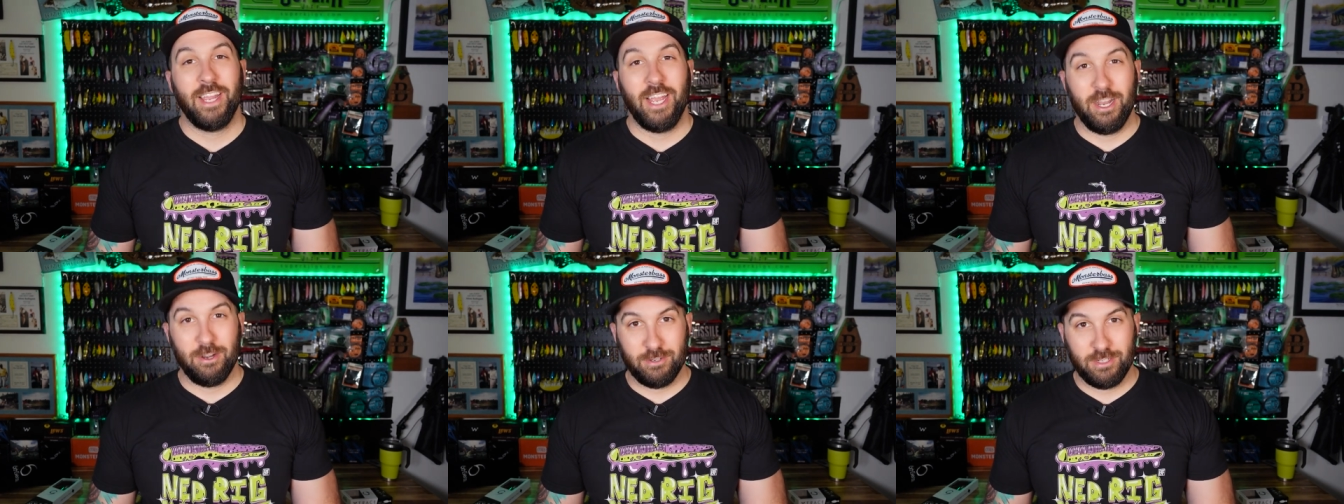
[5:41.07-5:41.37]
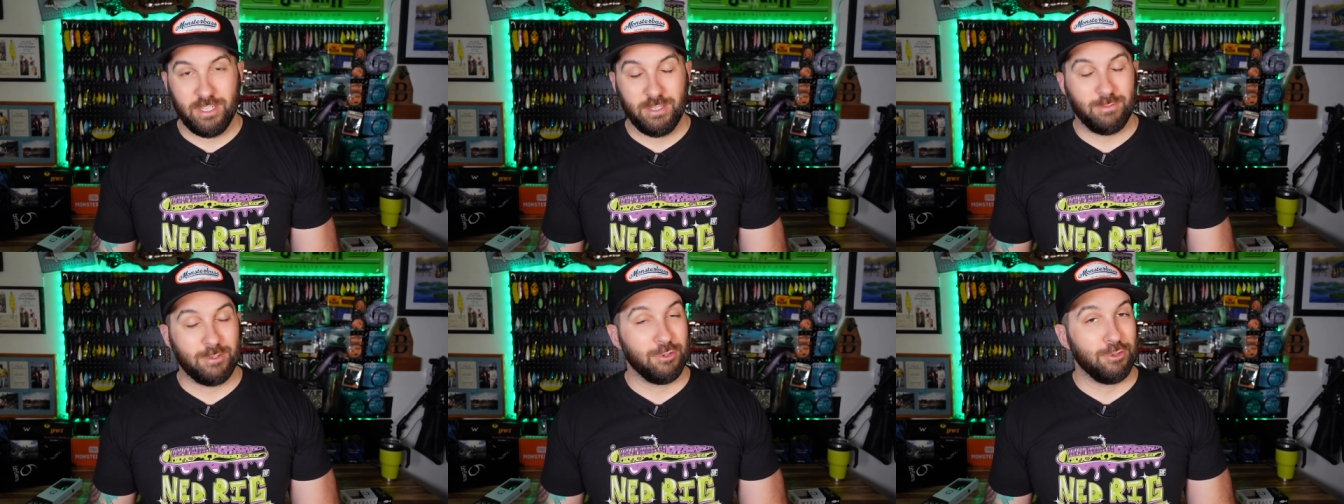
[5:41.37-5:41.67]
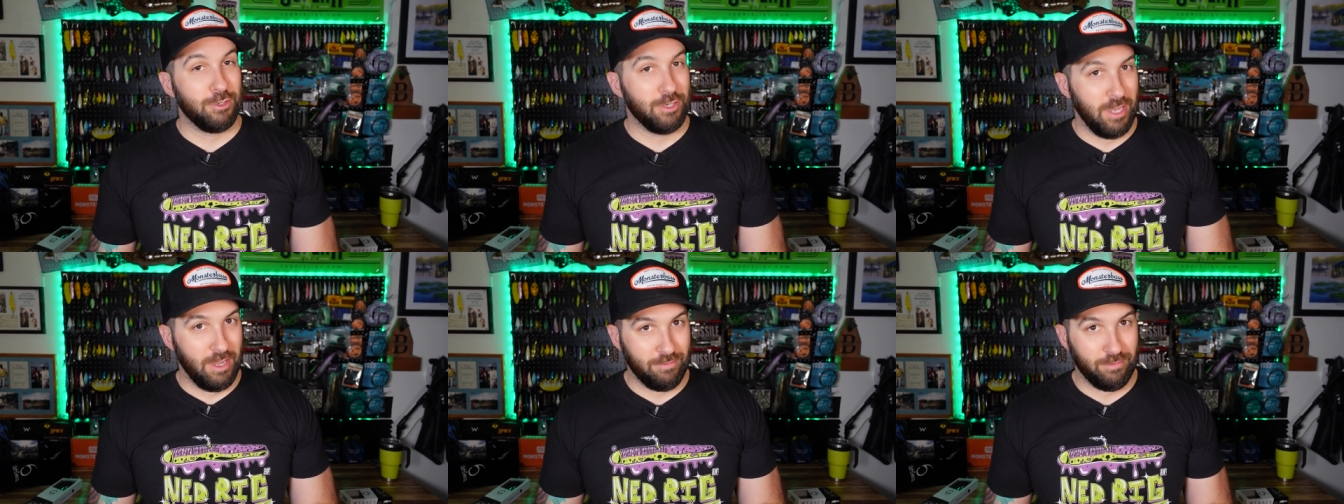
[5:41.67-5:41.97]
Air temps
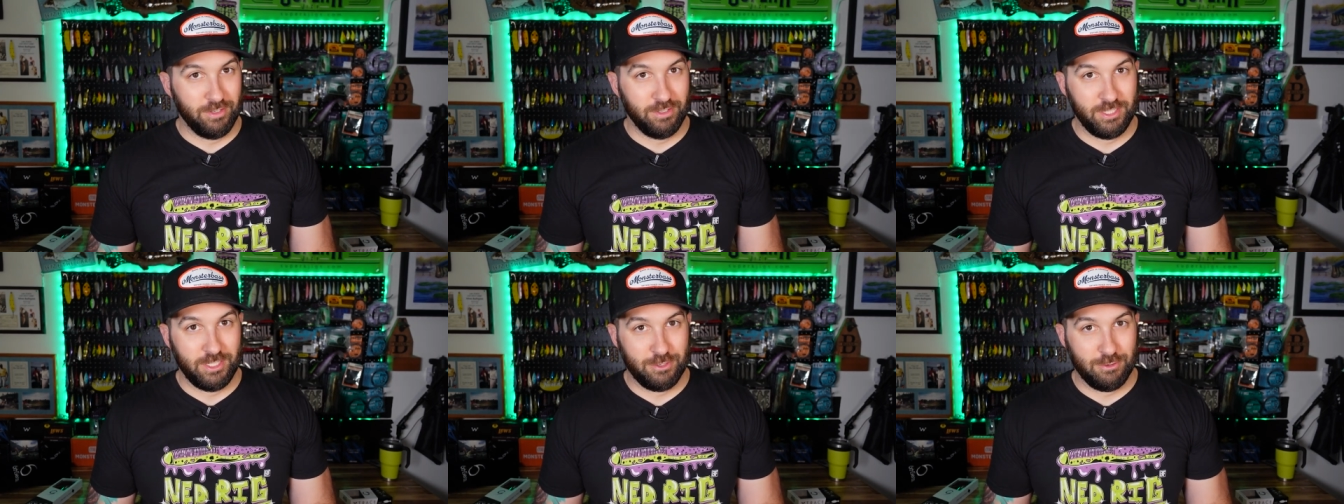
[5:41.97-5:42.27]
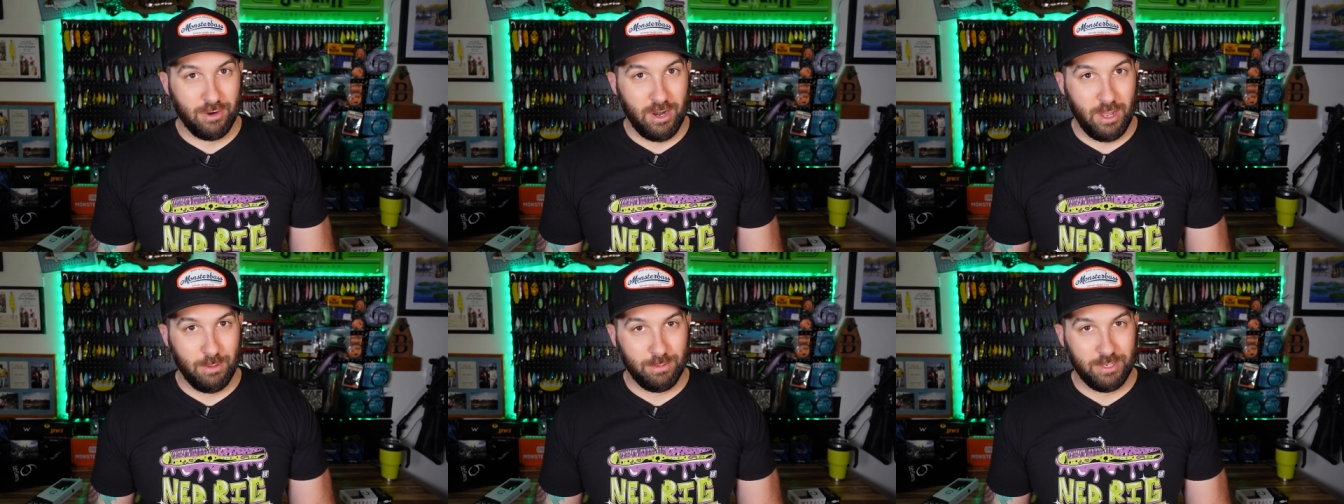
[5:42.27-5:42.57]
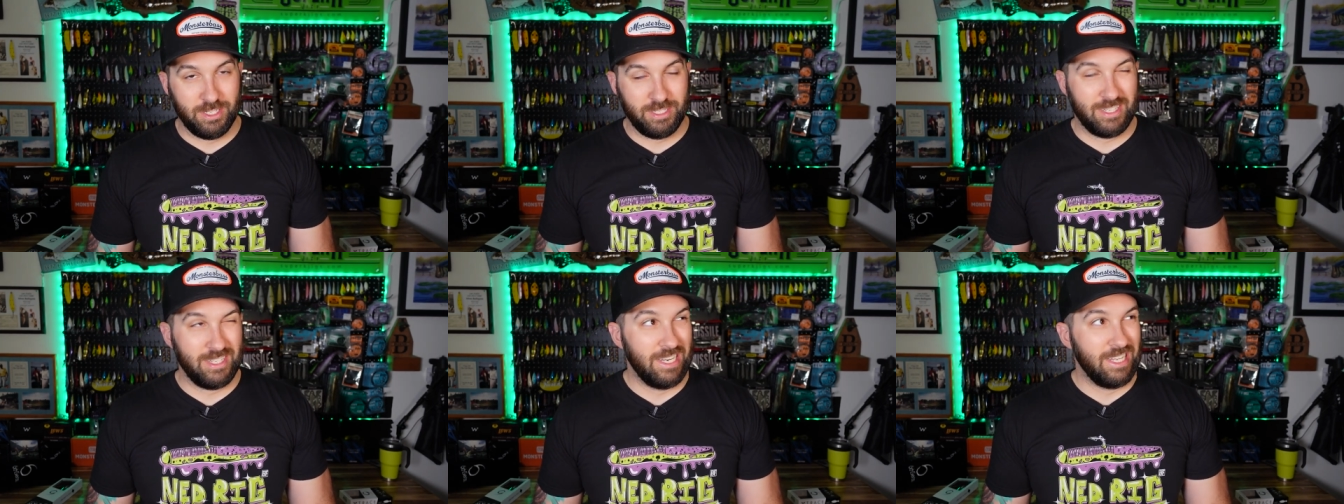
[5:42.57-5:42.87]
are definitely
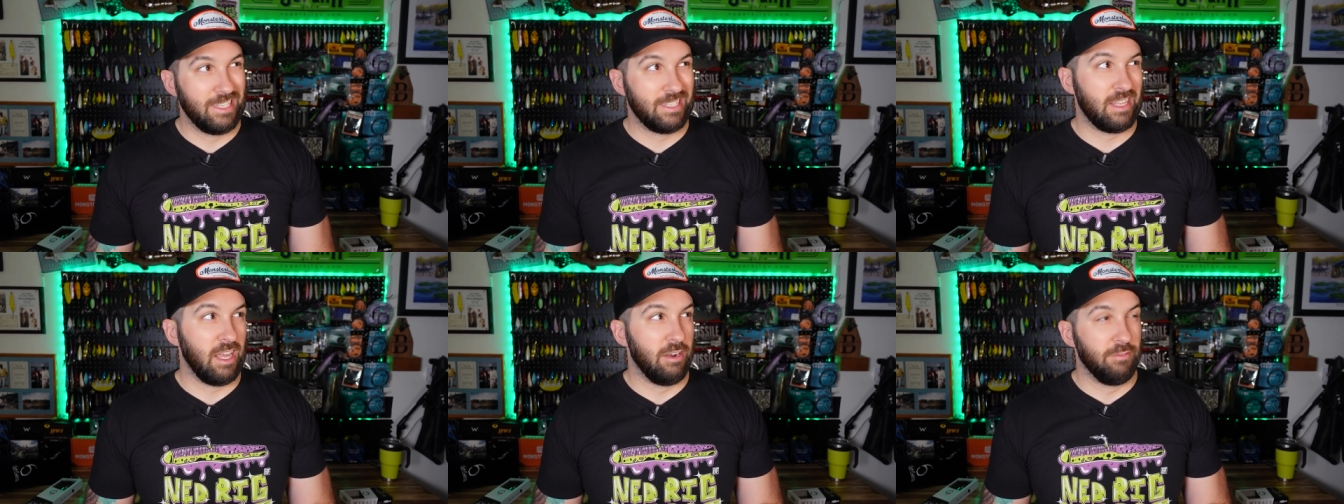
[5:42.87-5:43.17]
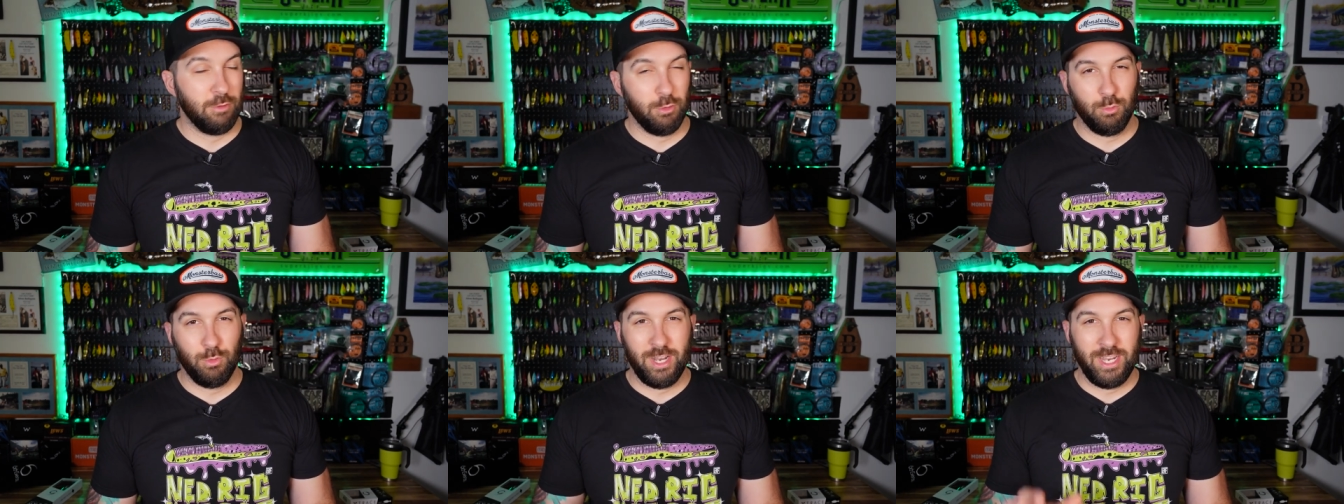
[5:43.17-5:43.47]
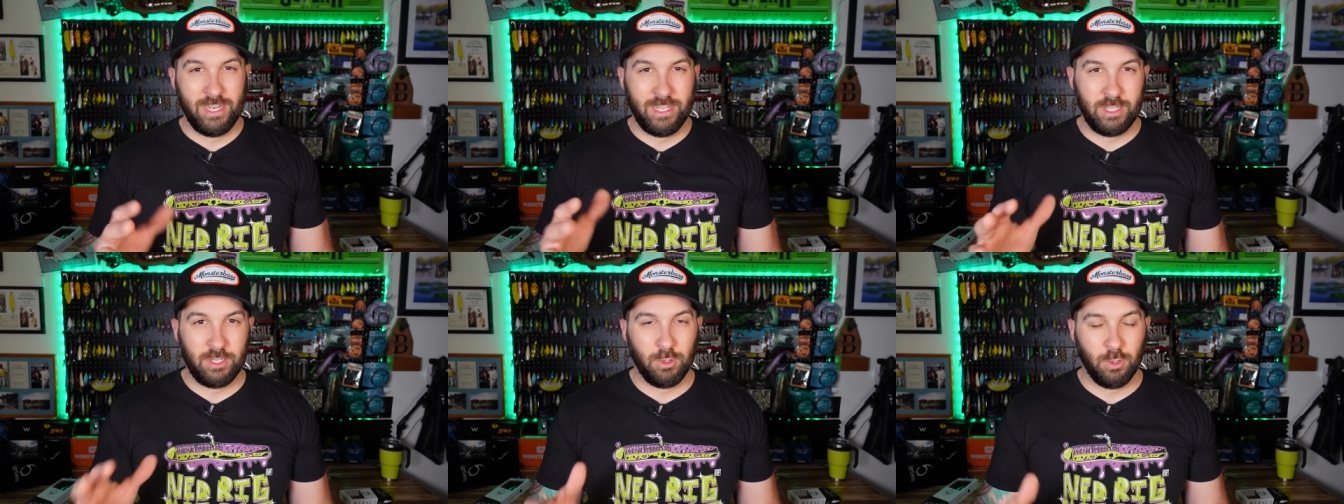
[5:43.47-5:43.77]
dropping. Today is kind of a
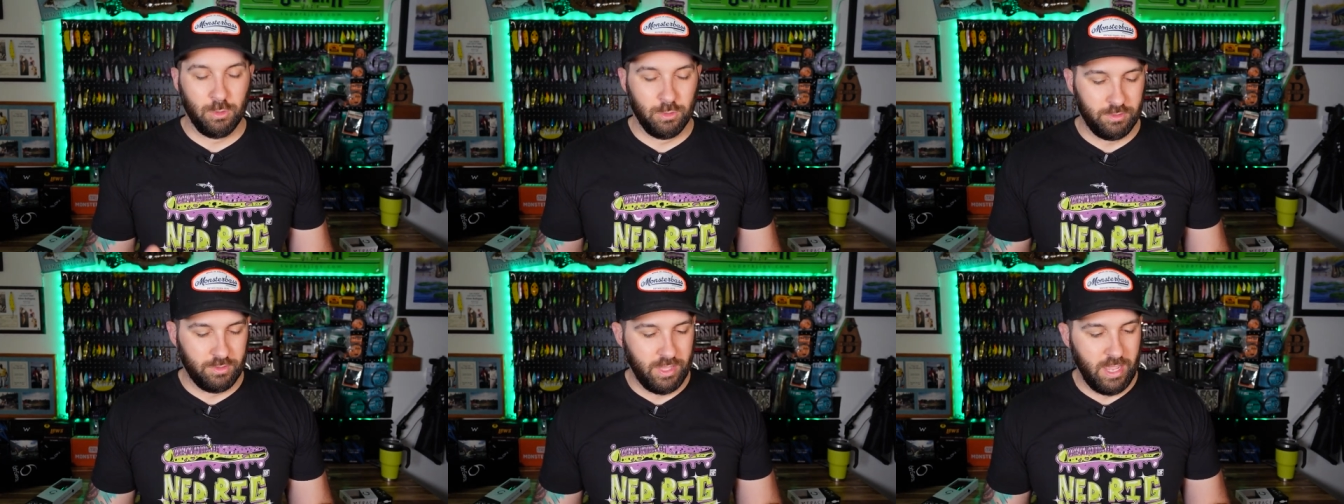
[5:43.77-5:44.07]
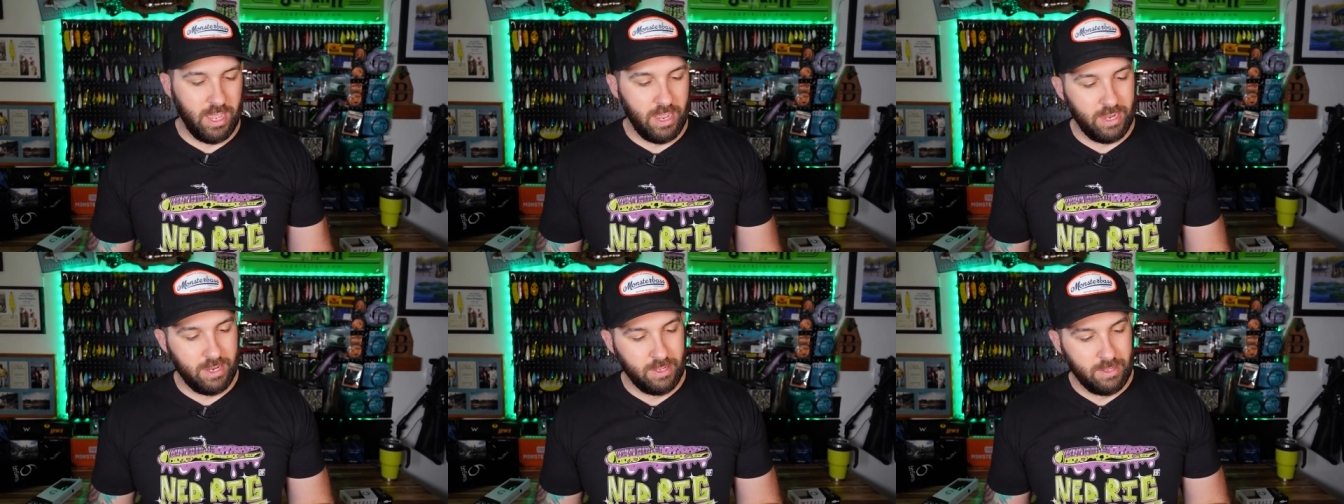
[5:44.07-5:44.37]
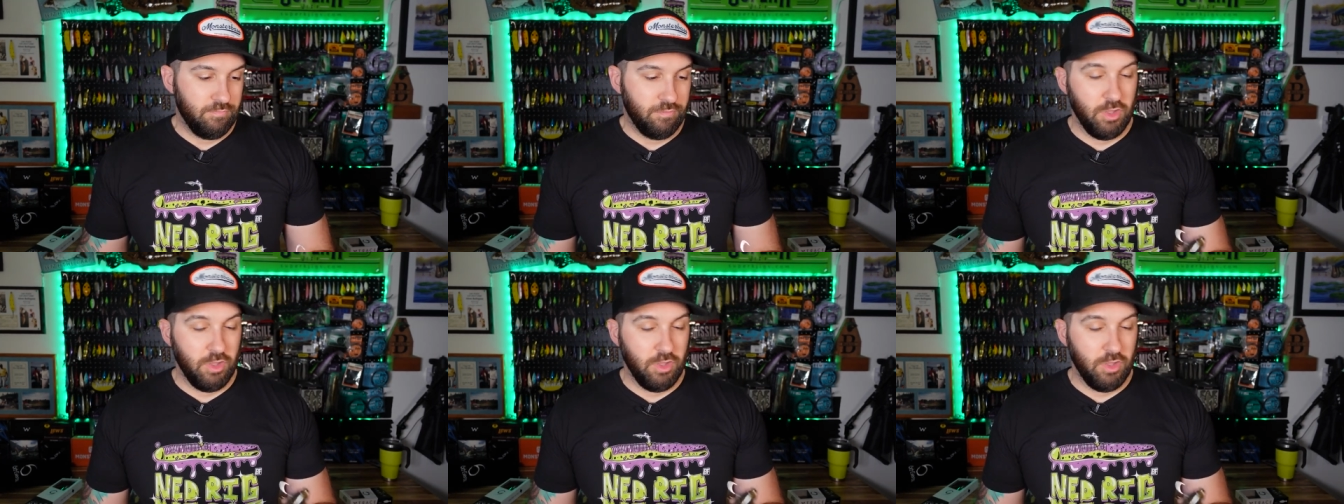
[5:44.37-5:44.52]
rainy, cold day.